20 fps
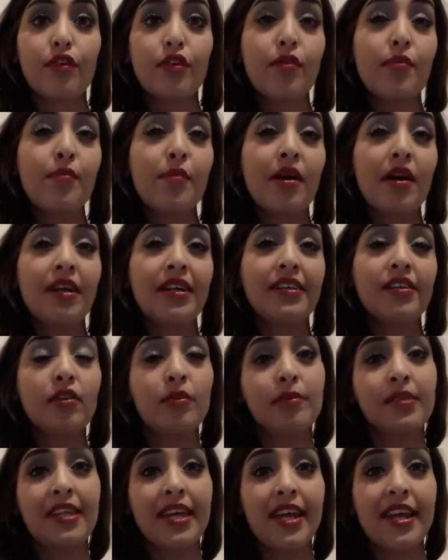you my
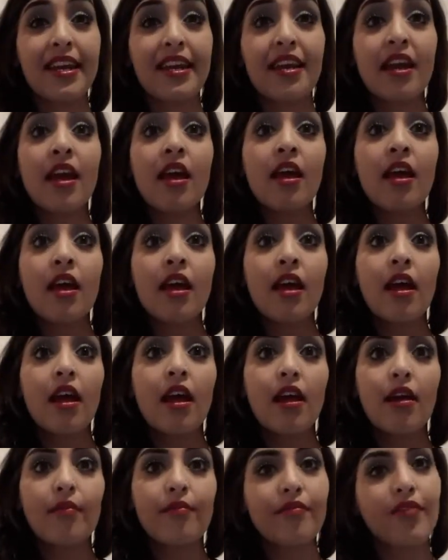top 10
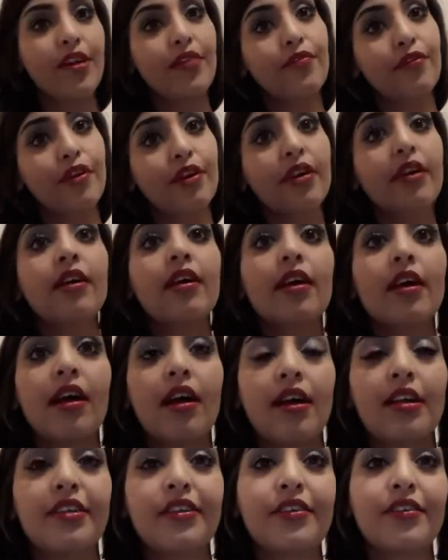favourite
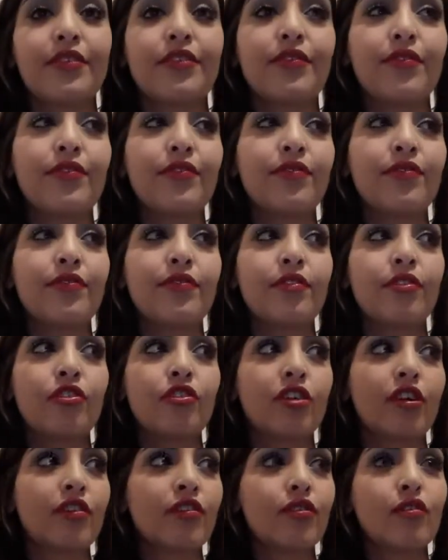kind of
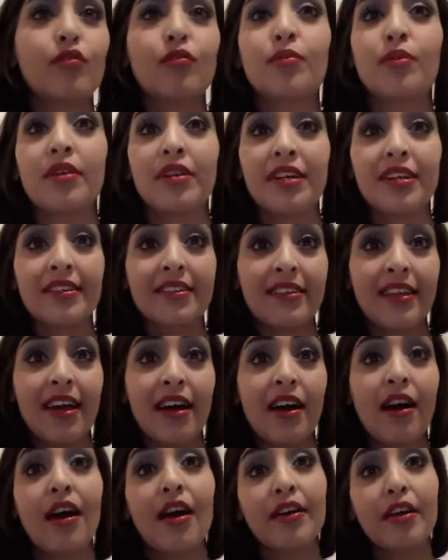drugstore products
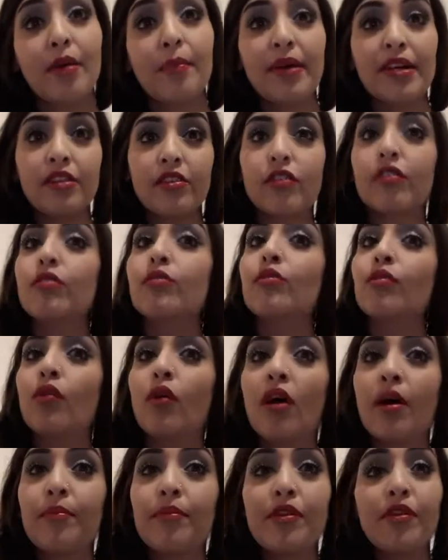that I go back to
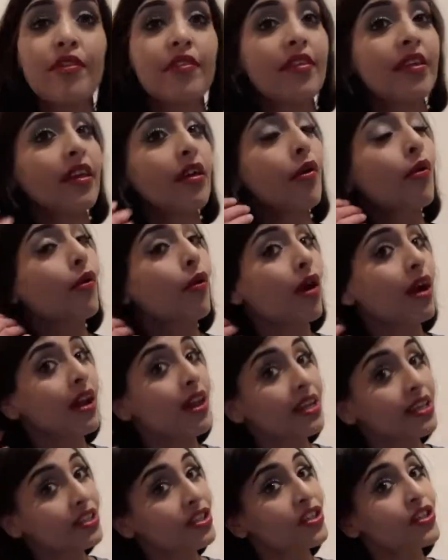or I'm using or I
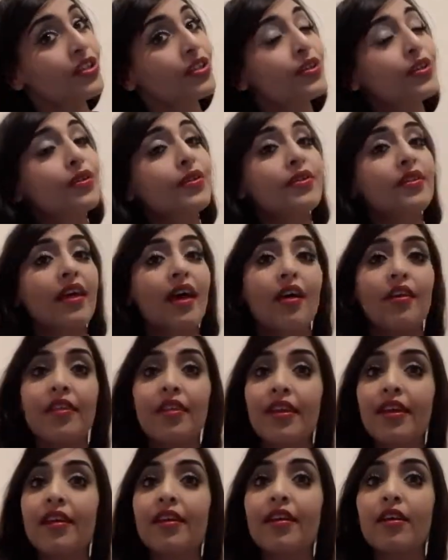like to use. I
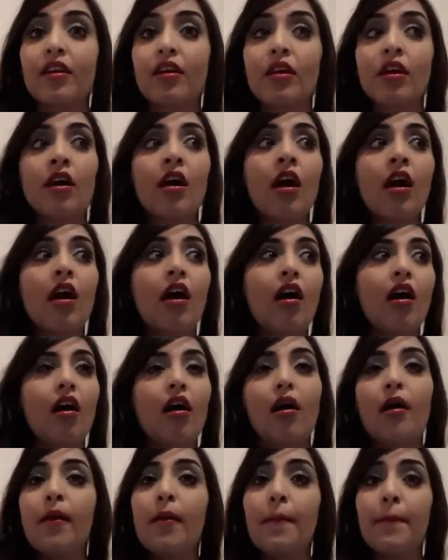think
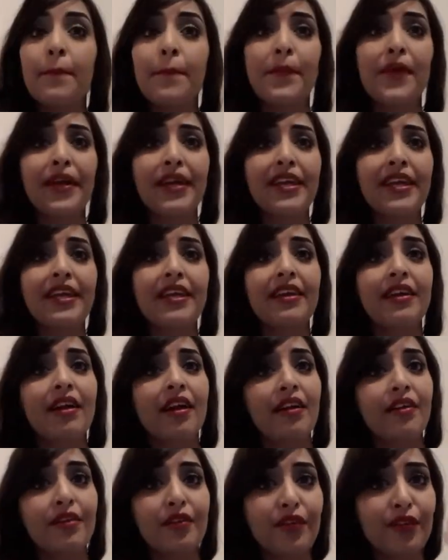are money
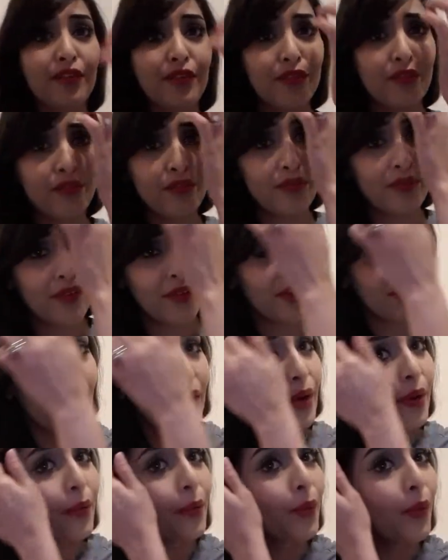kind of
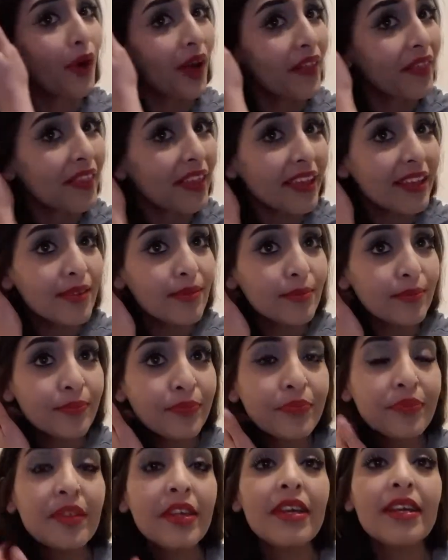worth it.
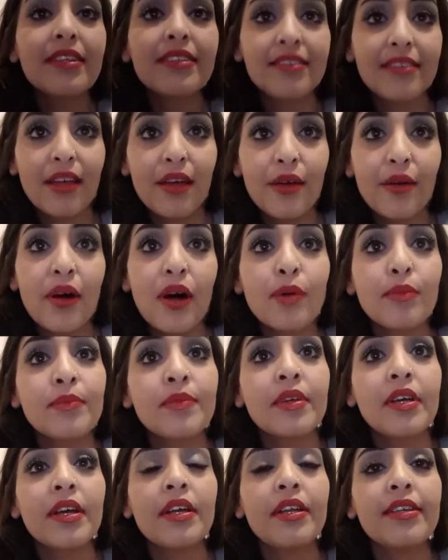So
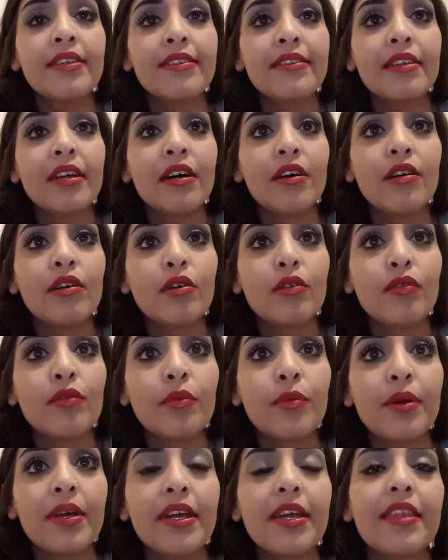I'm going to start off
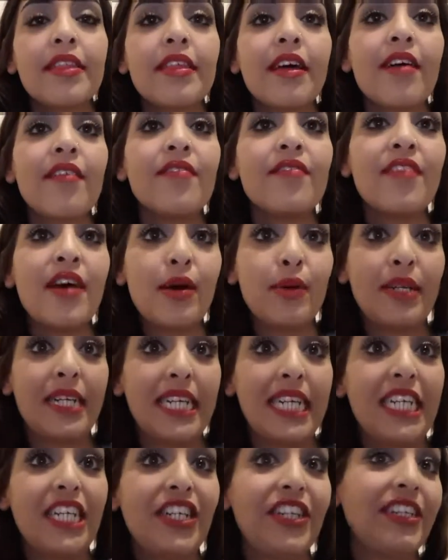with
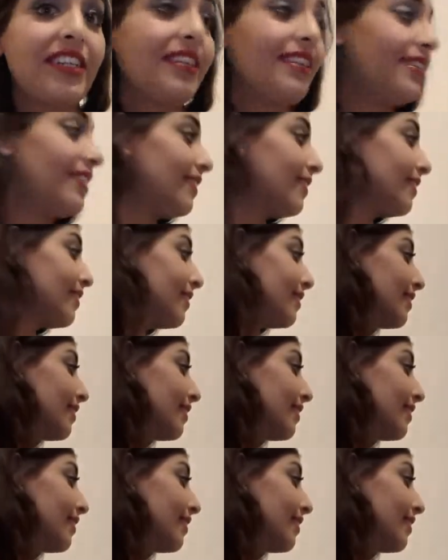foundations.